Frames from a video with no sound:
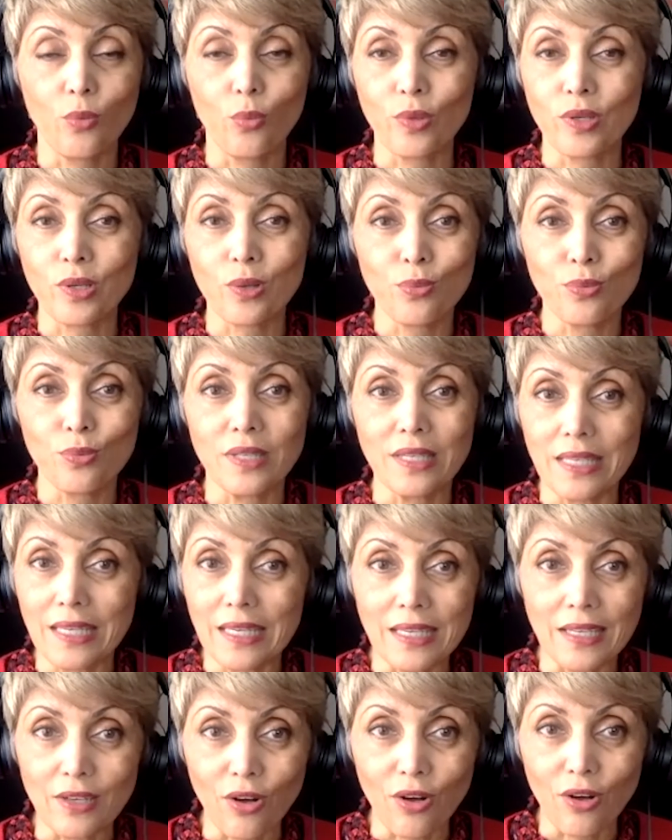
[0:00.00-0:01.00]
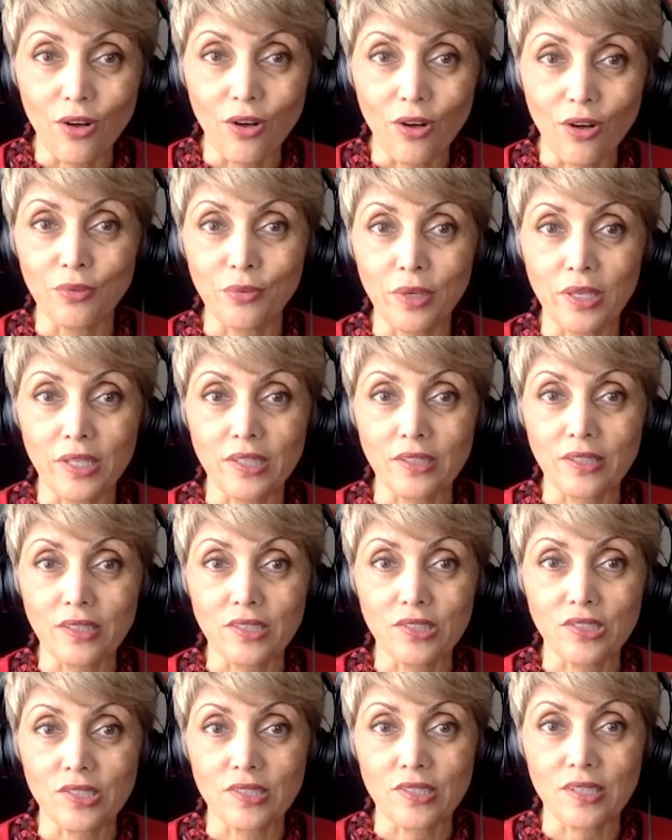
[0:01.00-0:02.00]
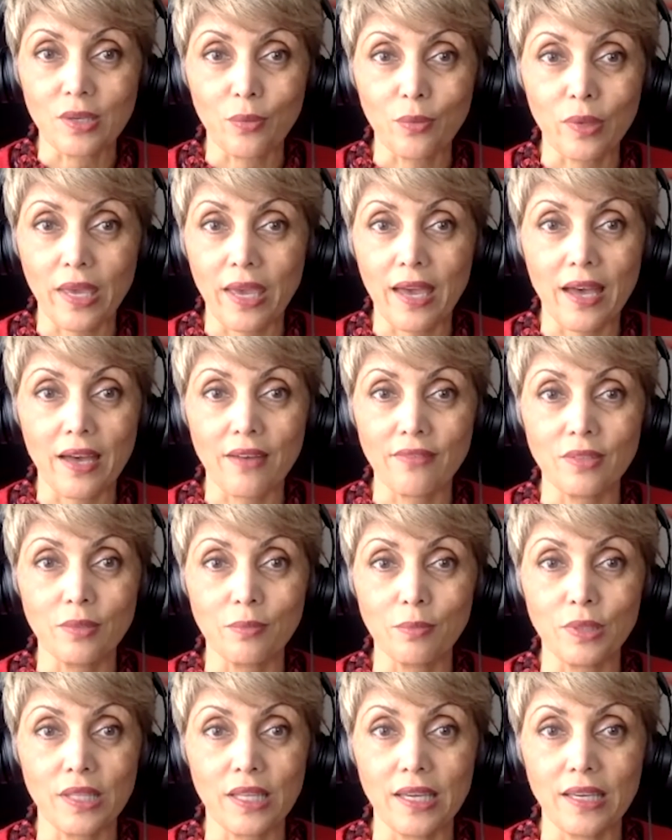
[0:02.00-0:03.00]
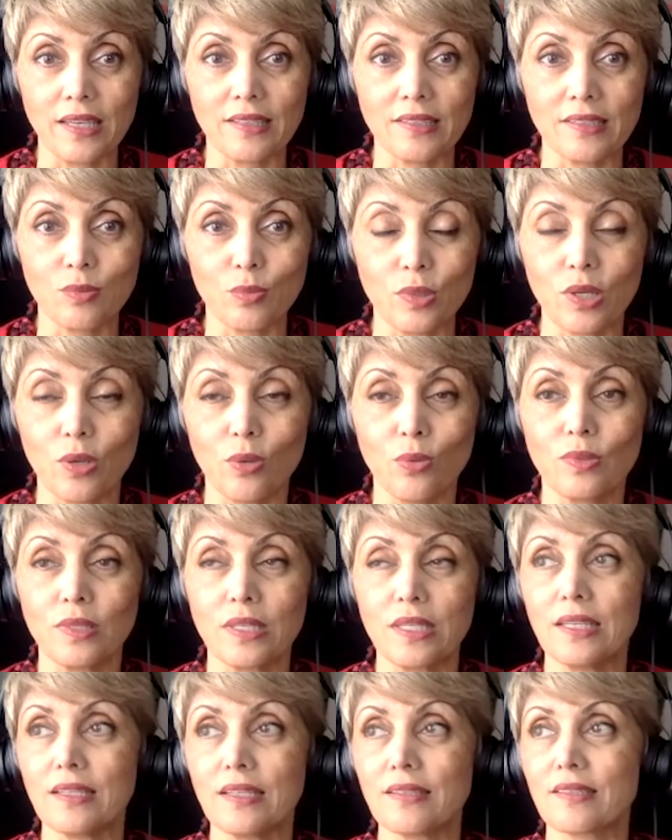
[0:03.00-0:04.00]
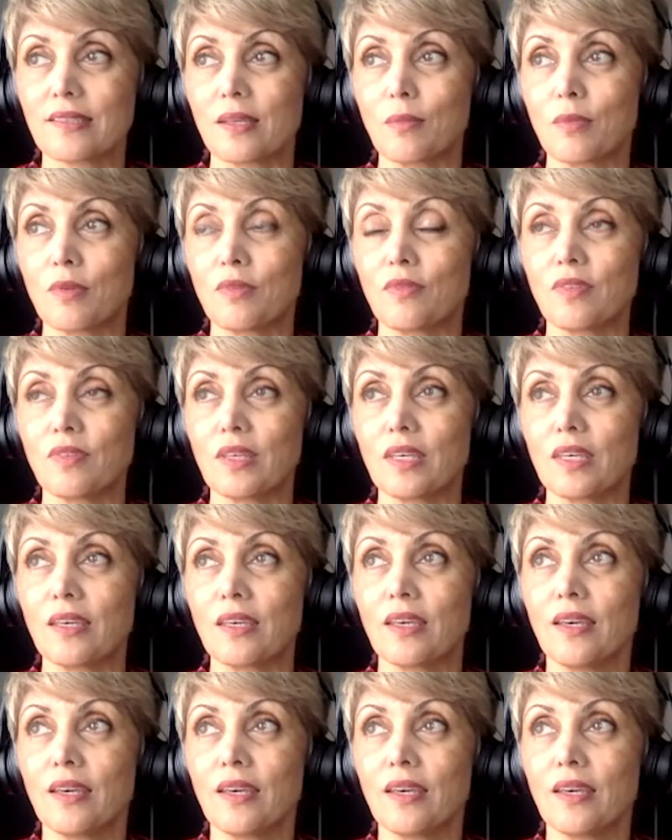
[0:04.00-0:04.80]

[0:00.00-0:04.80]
We don't need all of the regulations that we have in place. We don't need some of the